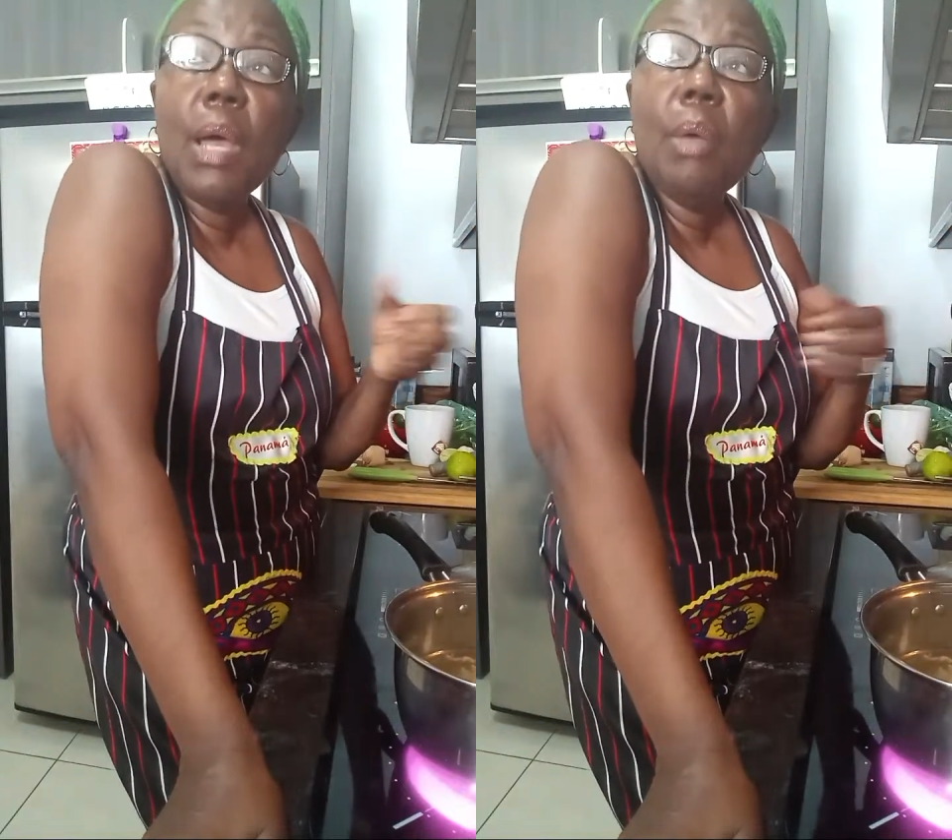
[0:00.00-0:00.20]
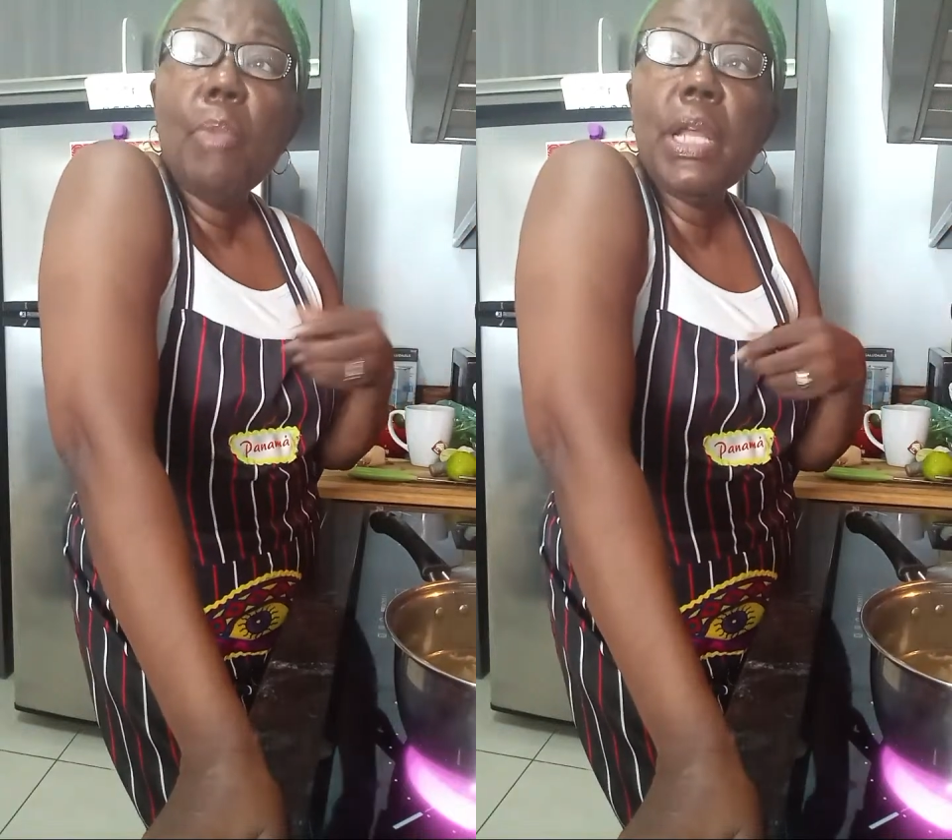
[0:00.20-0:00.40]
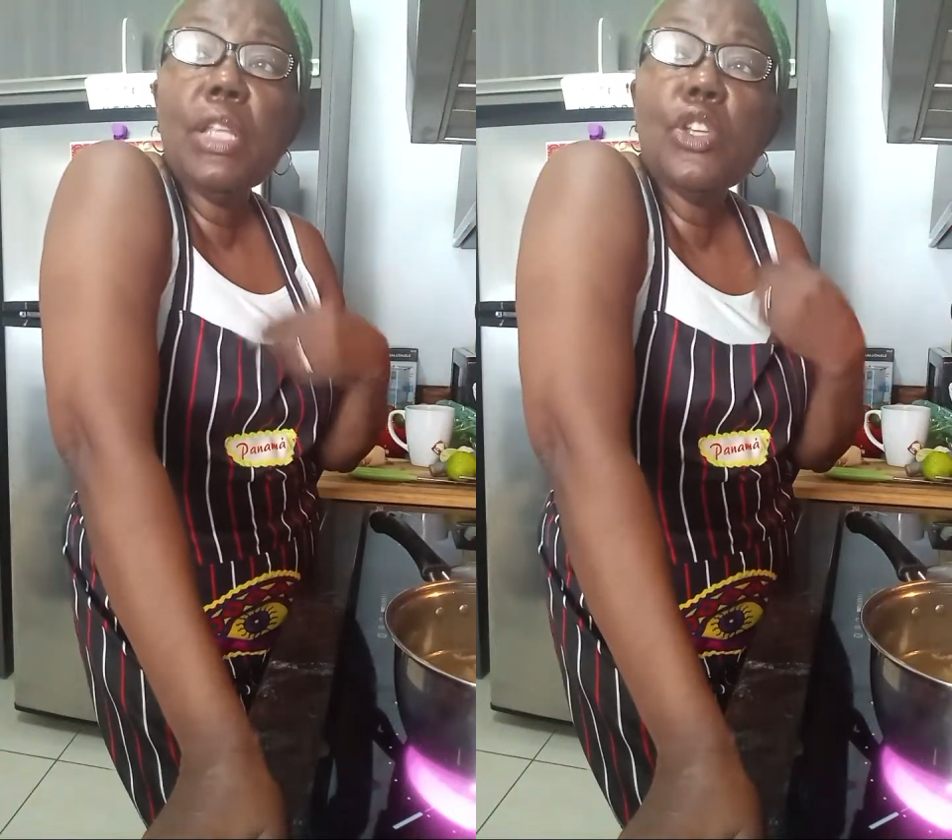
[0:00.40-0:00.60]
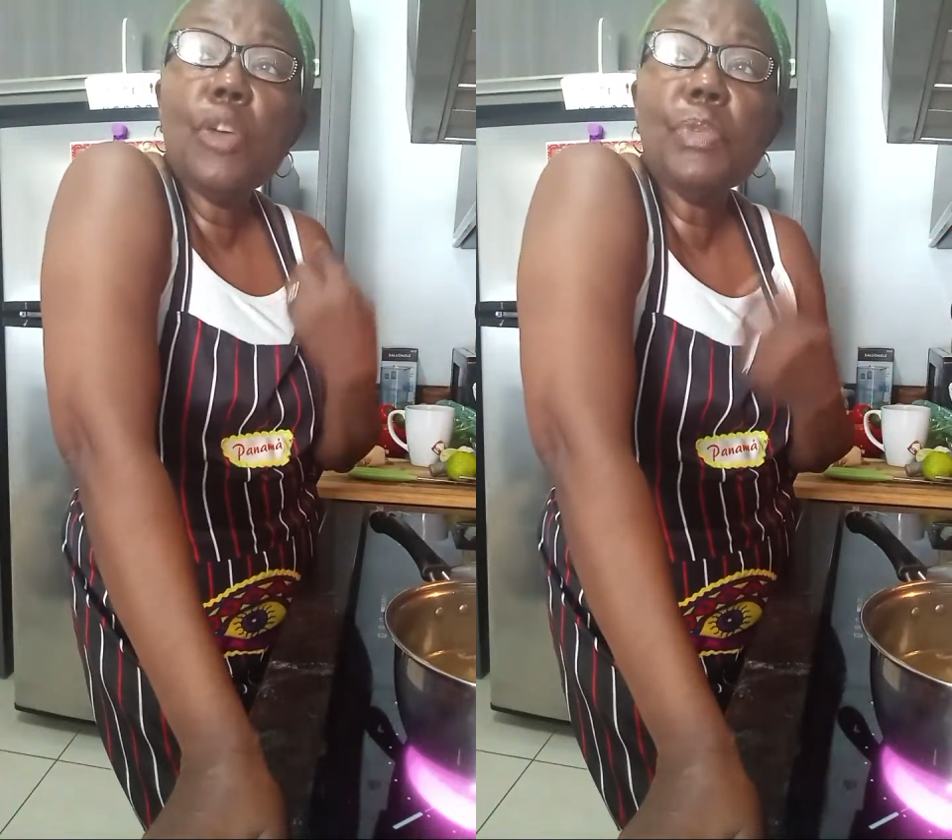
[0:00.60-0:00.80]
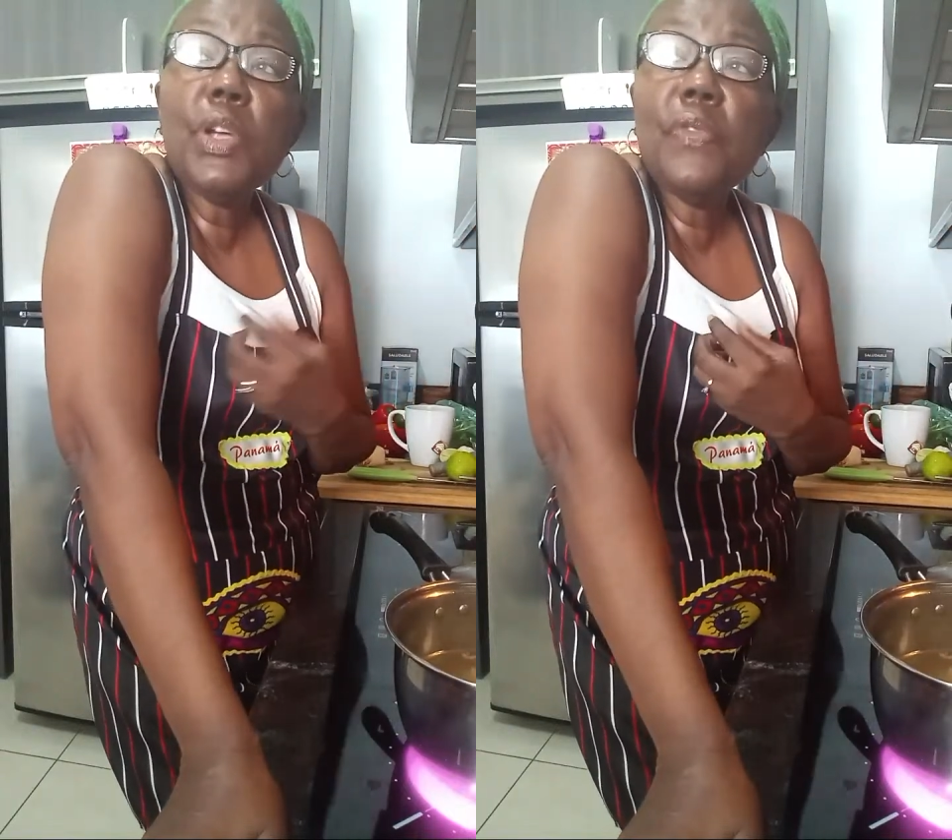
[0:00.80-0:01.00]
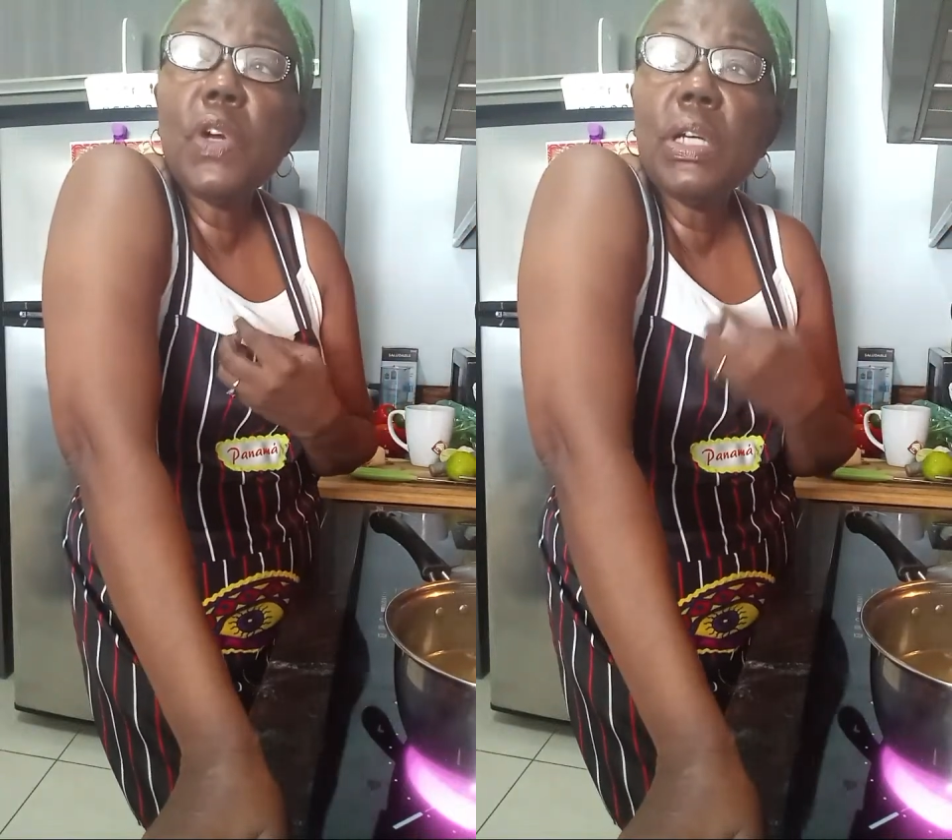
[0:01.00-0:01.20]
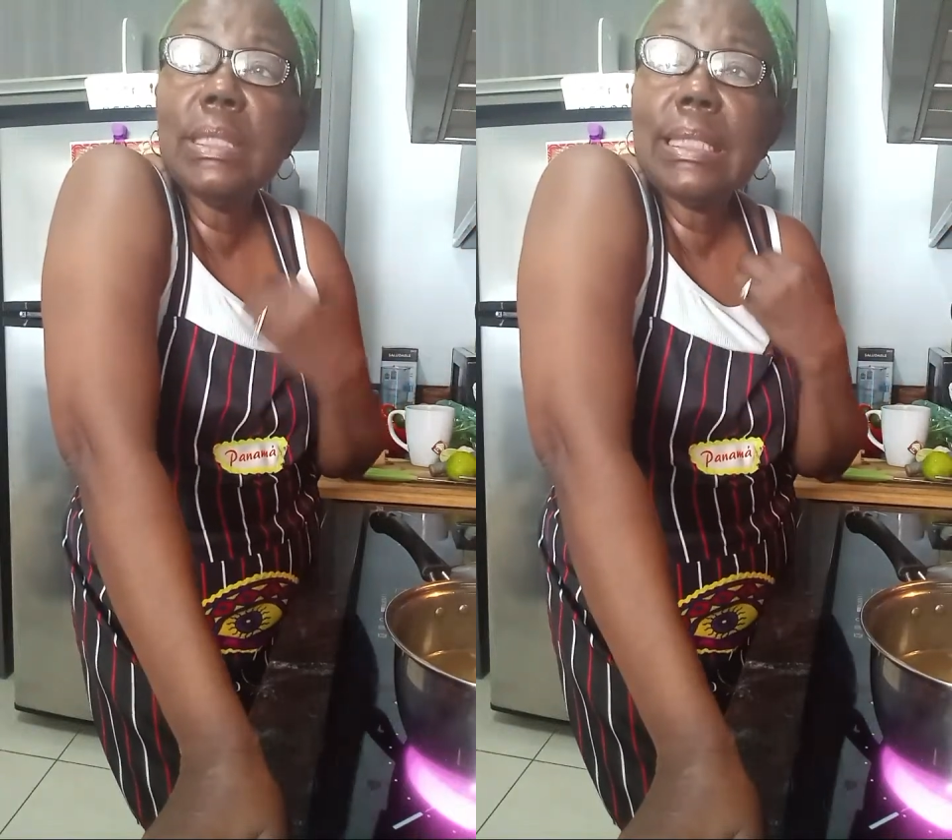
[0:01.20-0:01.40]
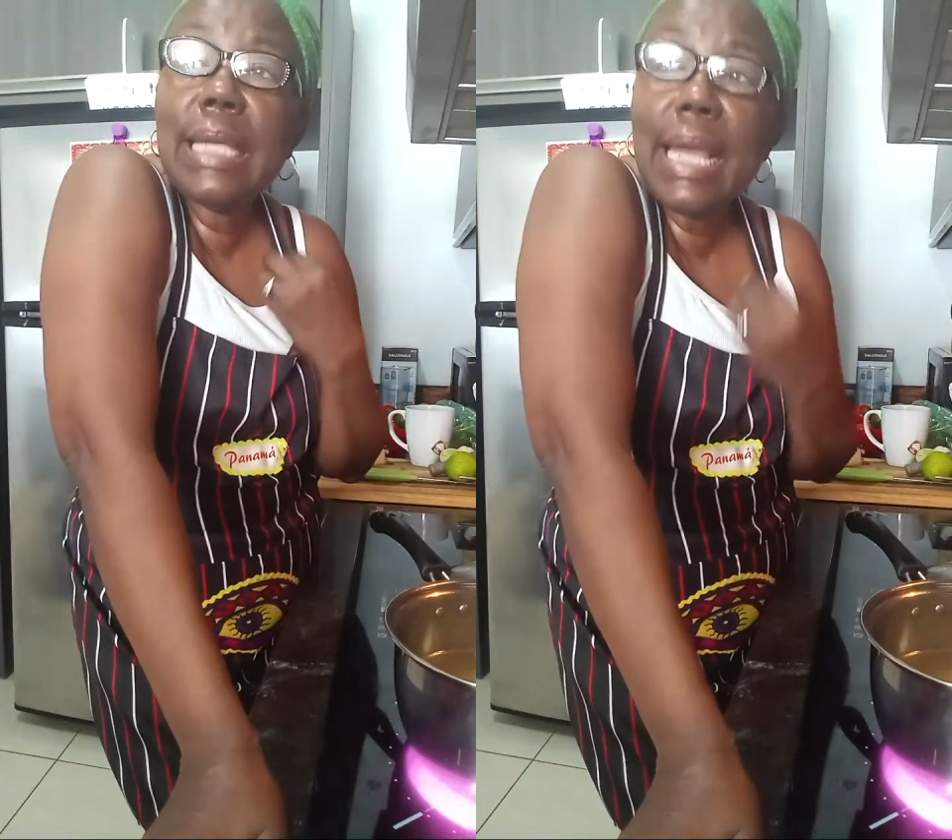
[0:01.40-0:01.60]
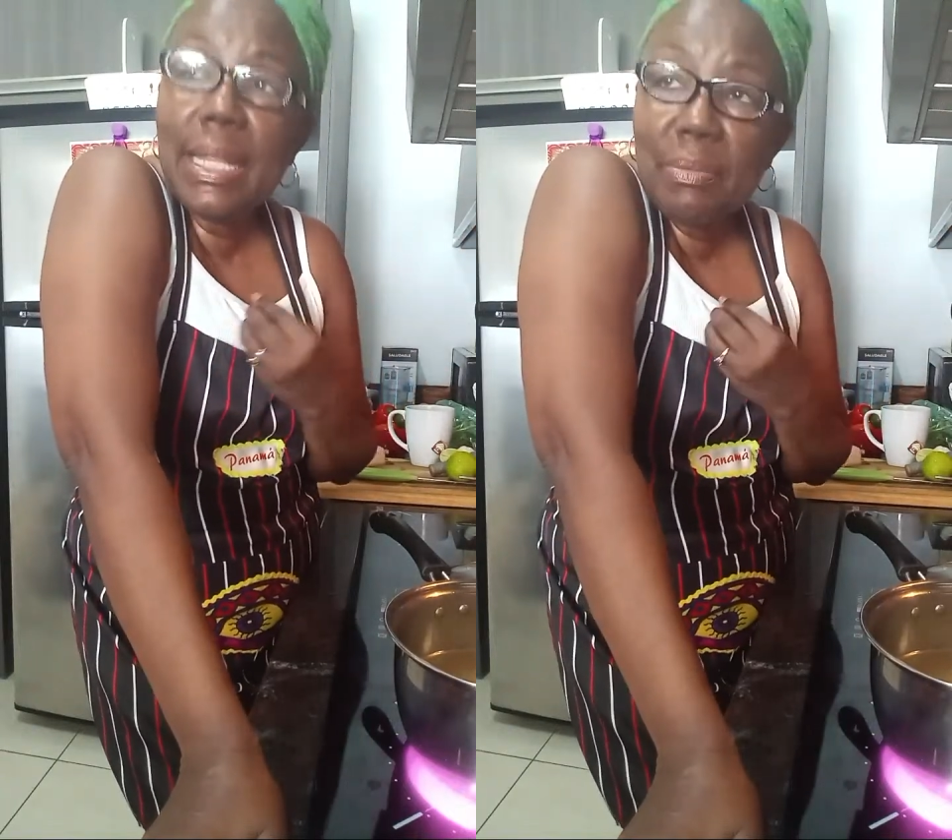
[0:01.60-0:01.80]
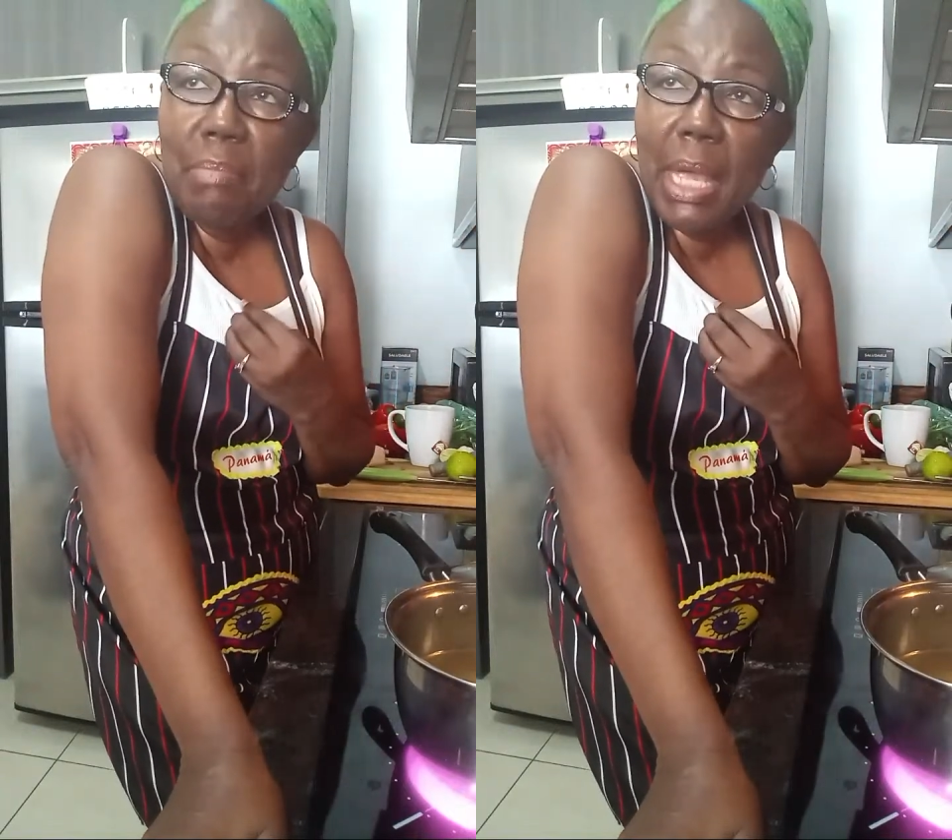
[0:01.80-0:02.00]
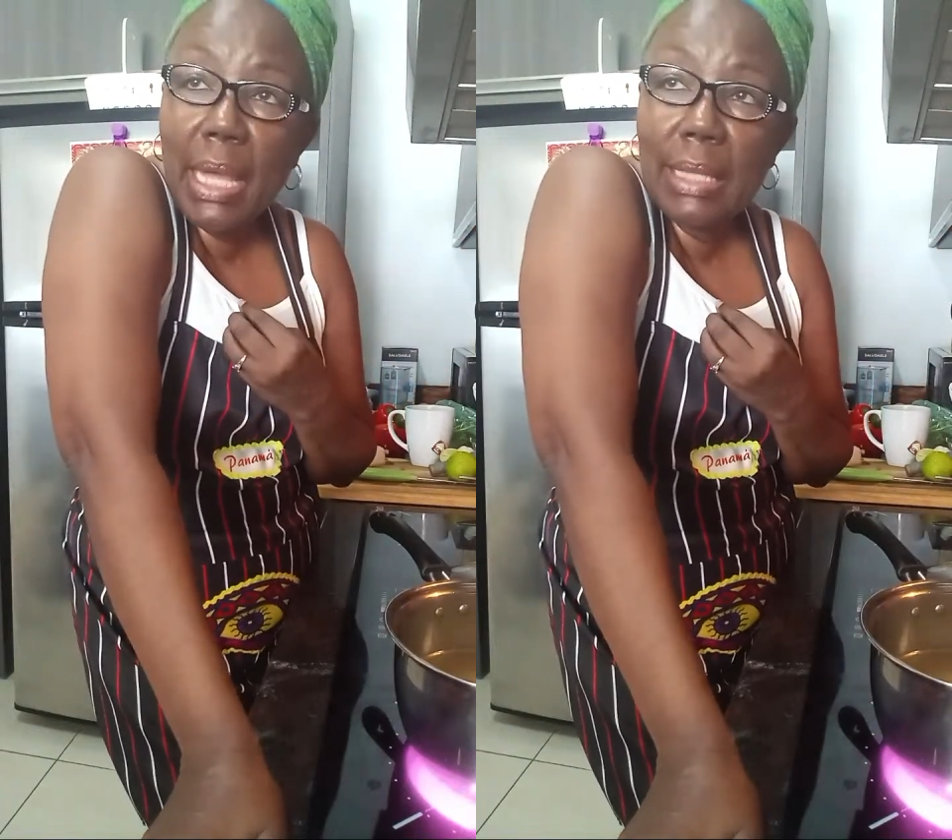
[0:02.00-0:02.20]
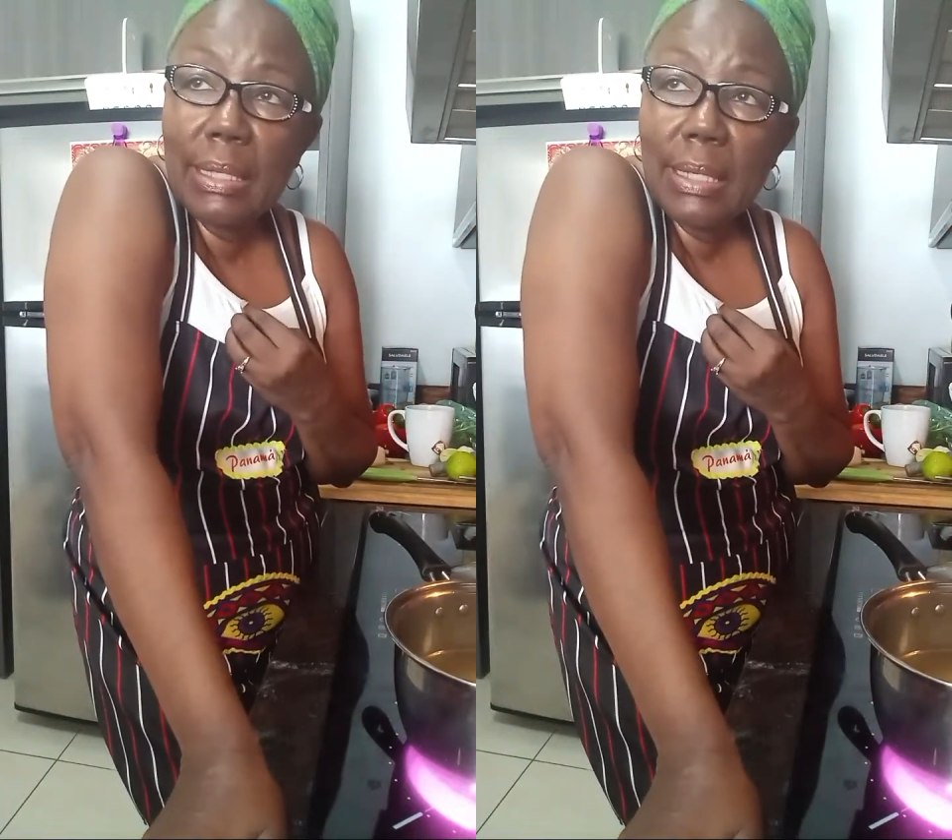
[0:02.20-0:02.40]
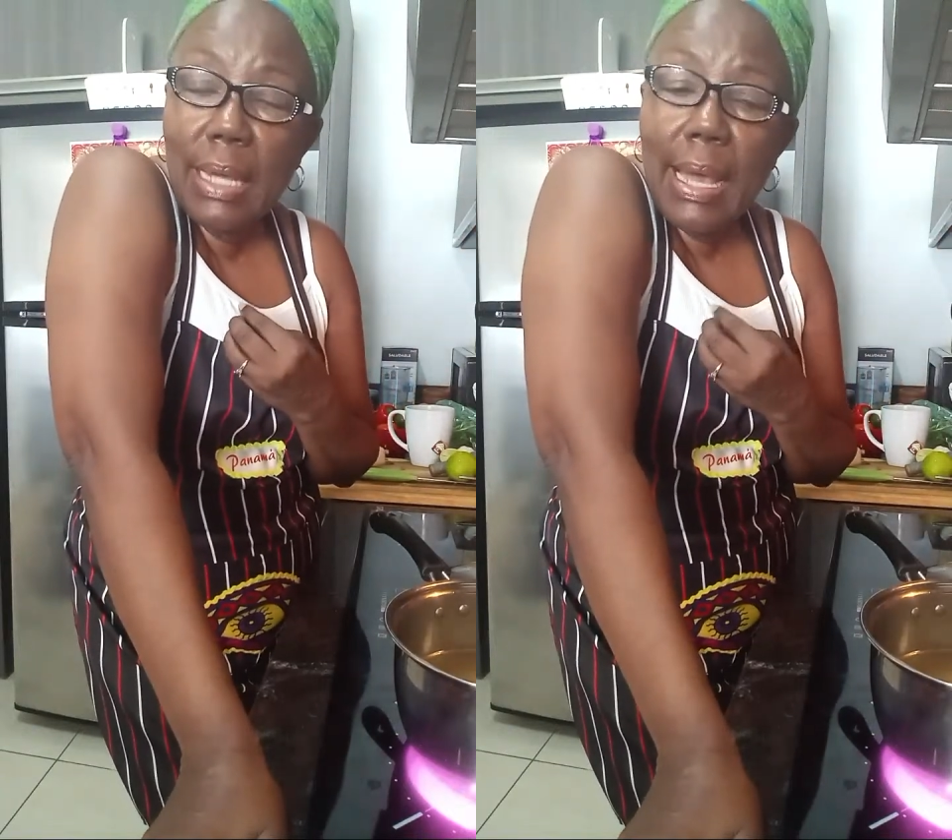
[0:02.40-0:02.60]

But in terms of contentment,